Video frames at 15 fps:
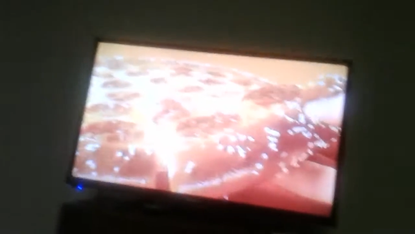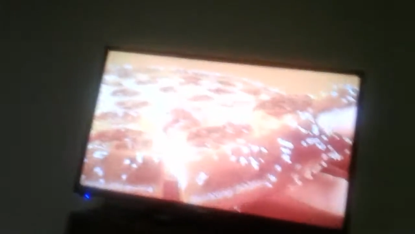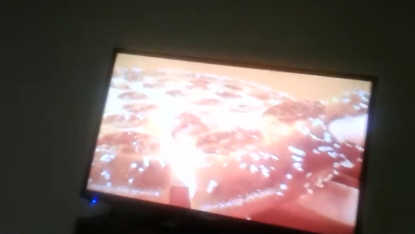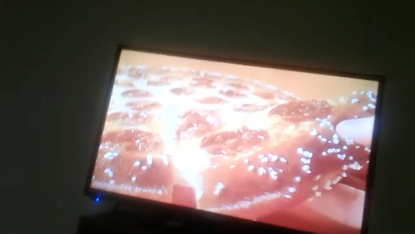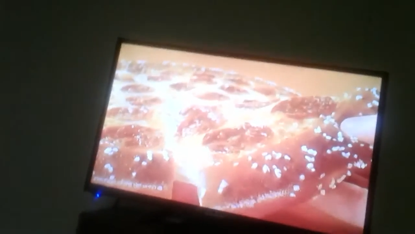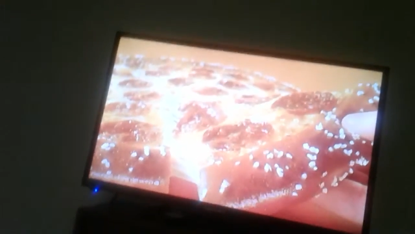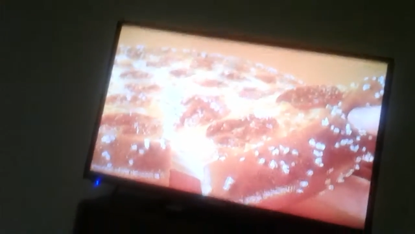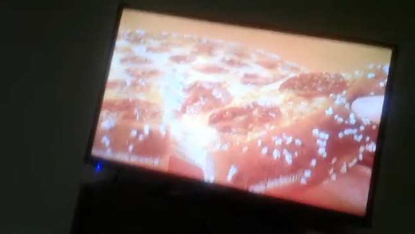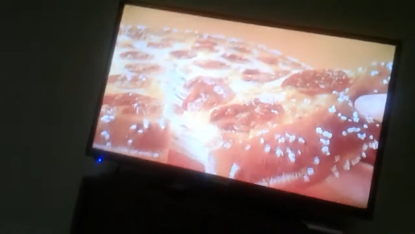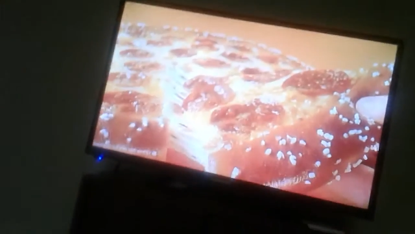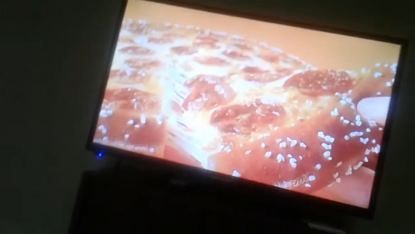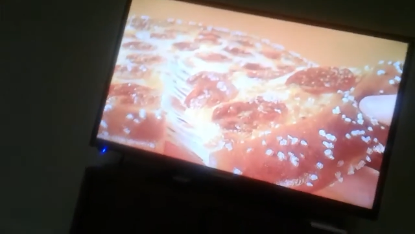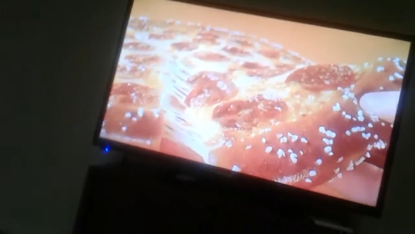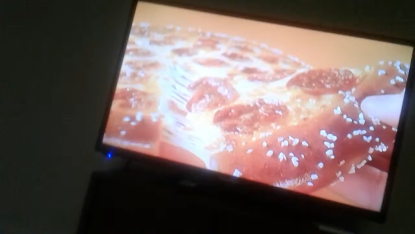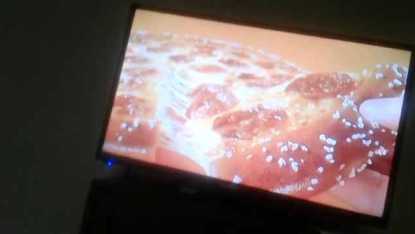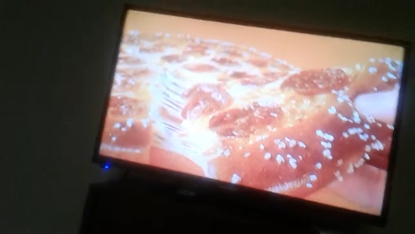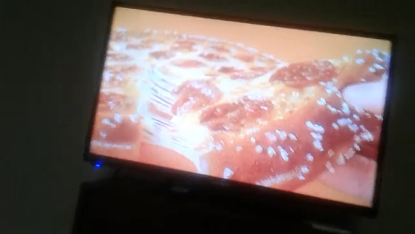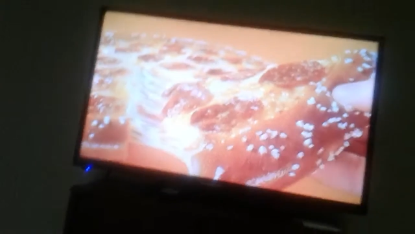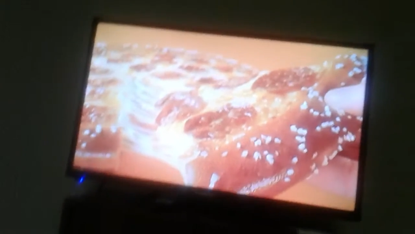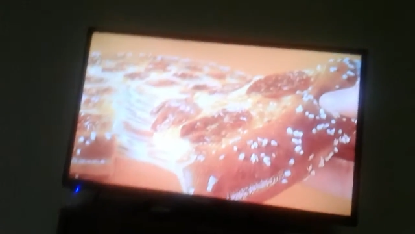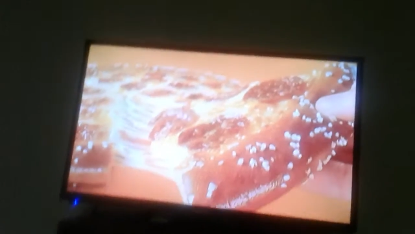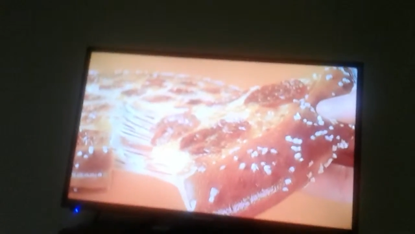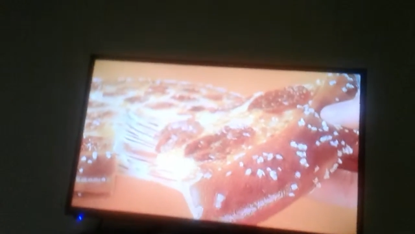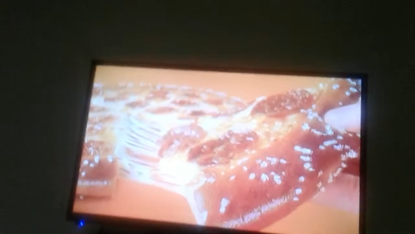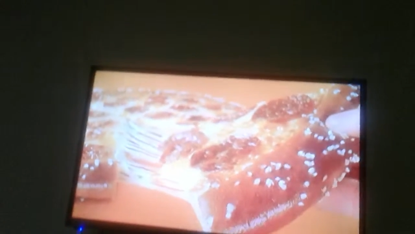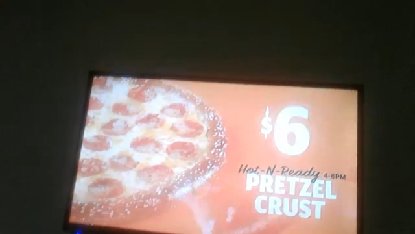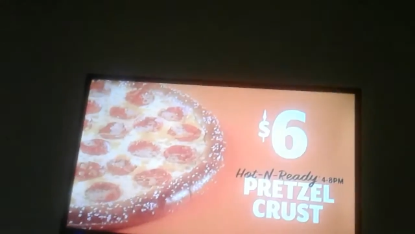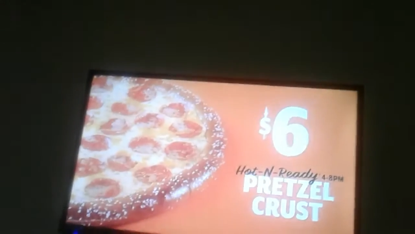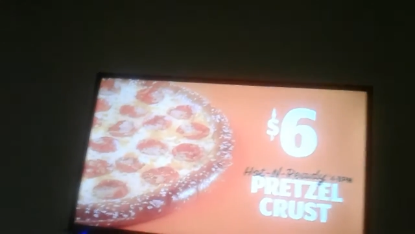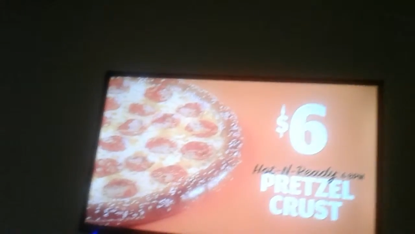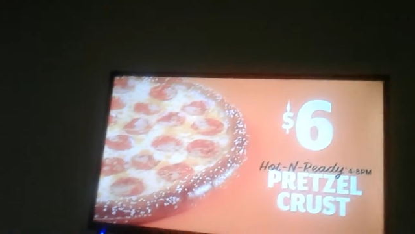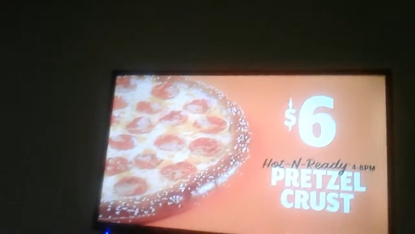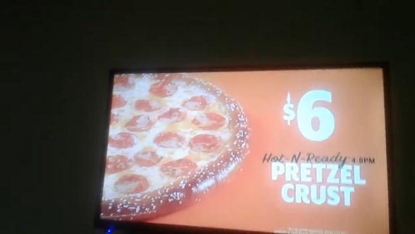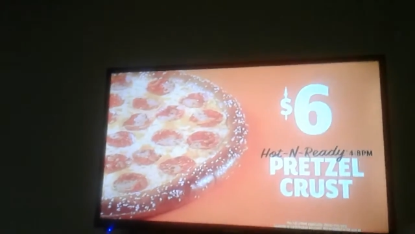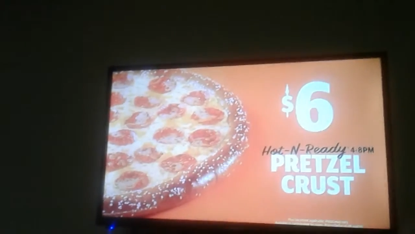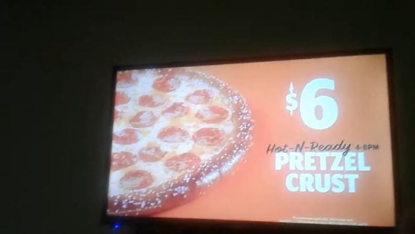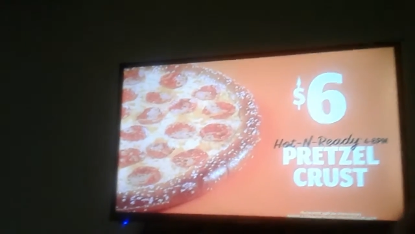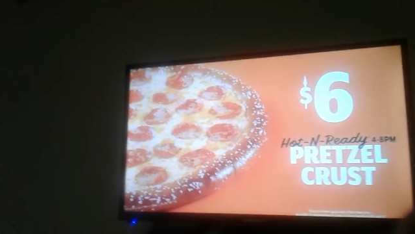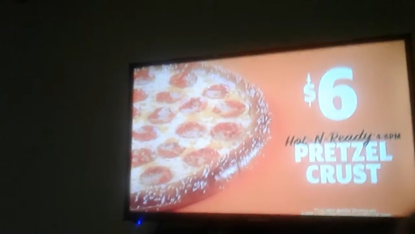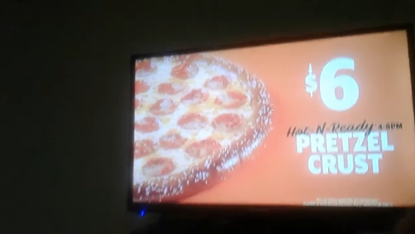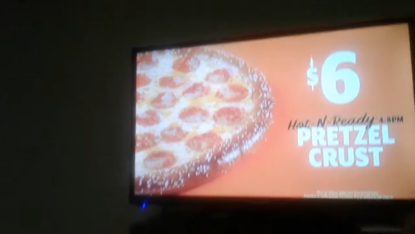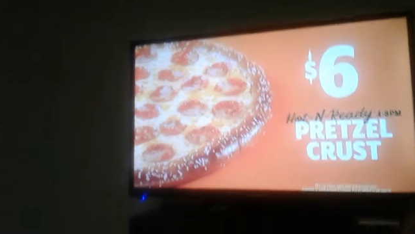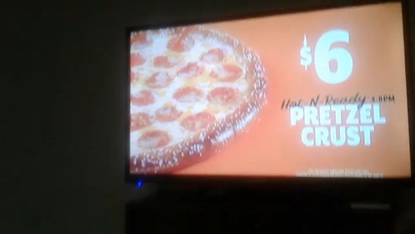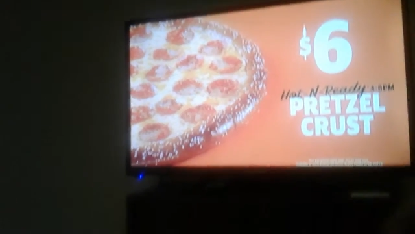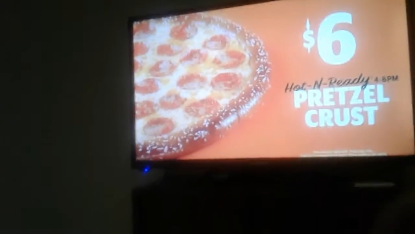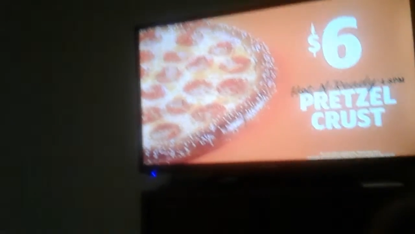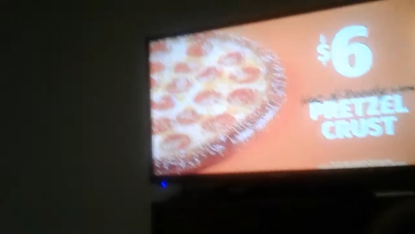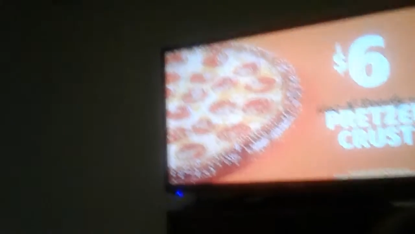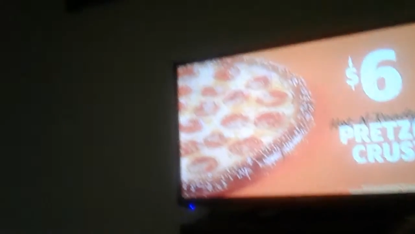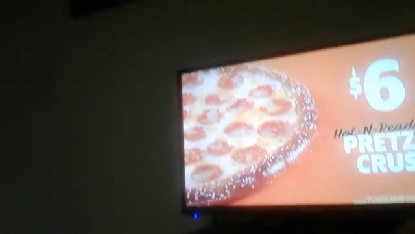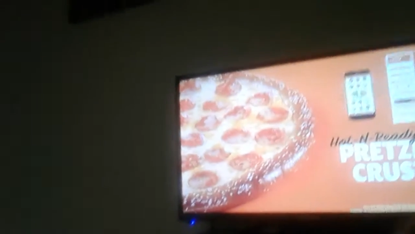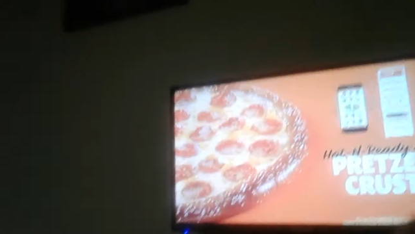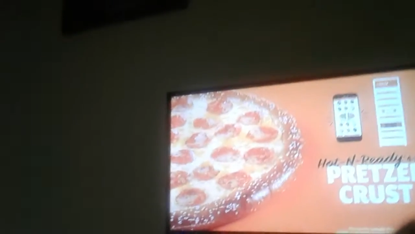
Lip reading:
No face is visible, so there are no lips to read.